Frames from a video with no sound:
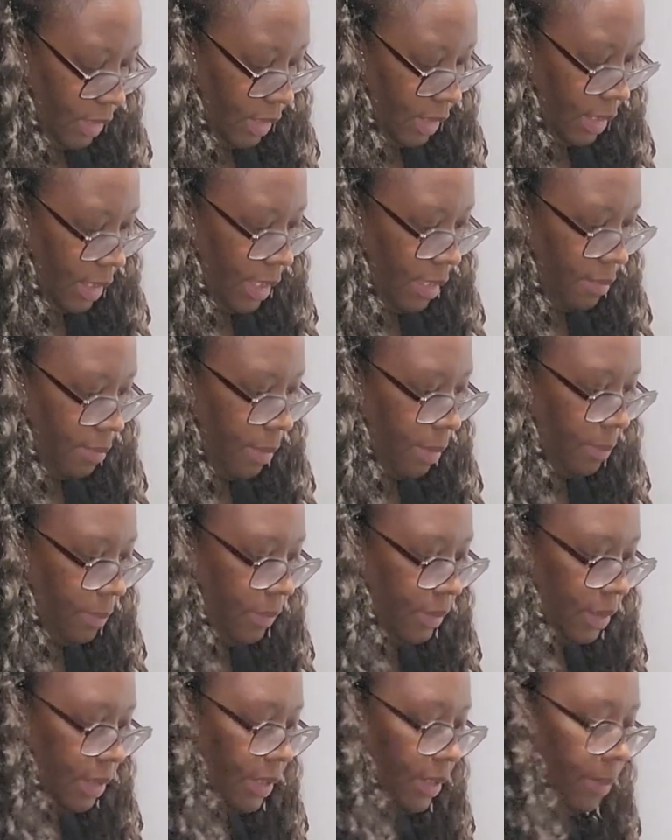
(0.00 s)
A lot of maple
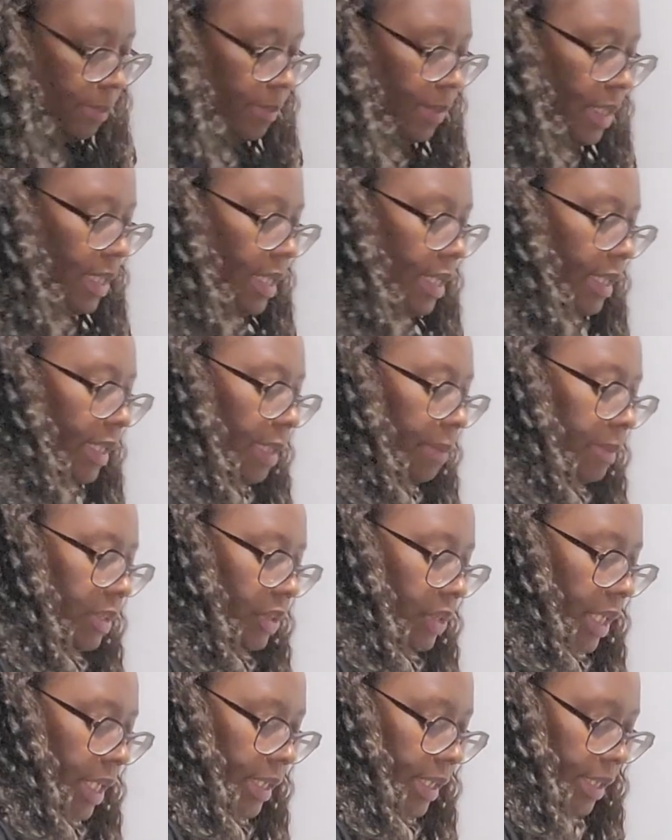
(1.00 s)
syrup. Let me
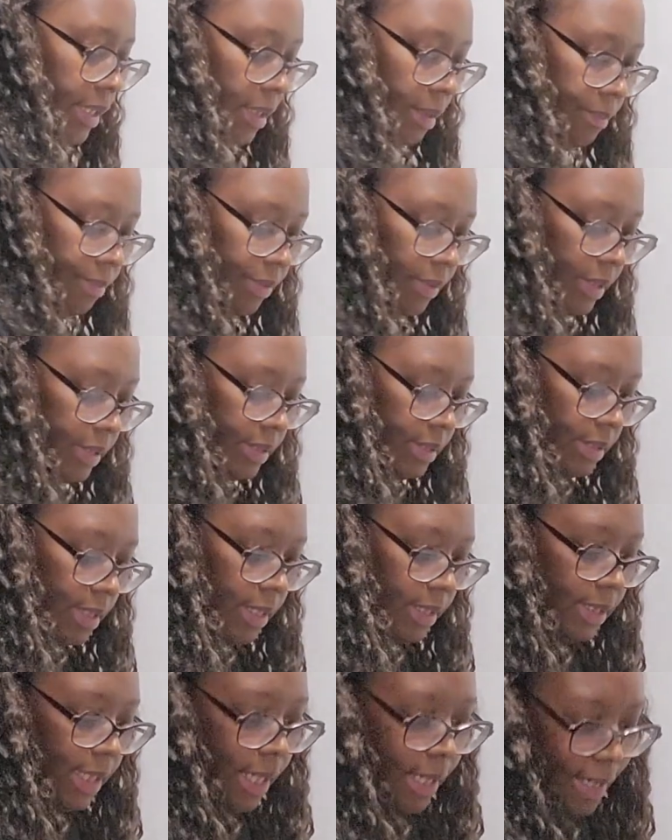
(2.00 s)
try the cup first,
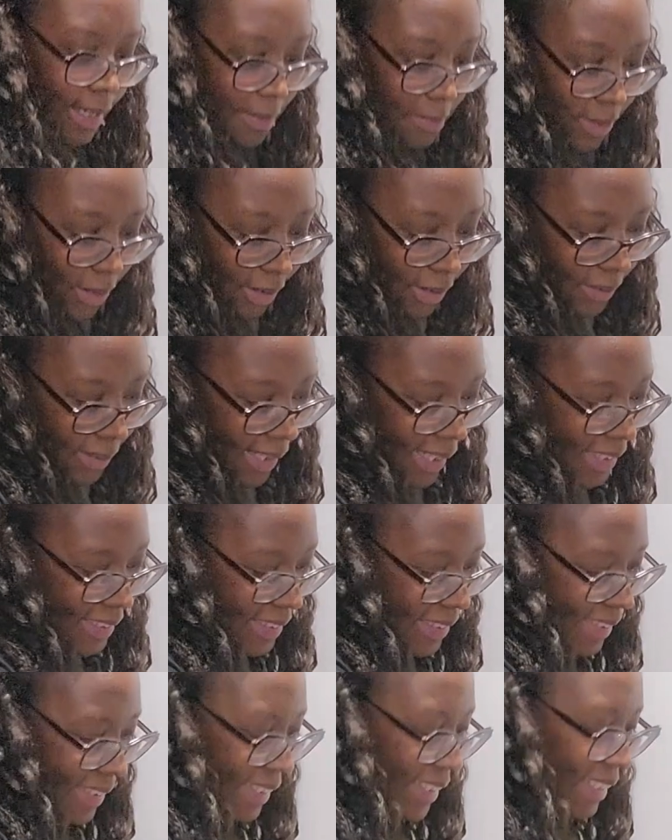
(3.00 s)
because I'm always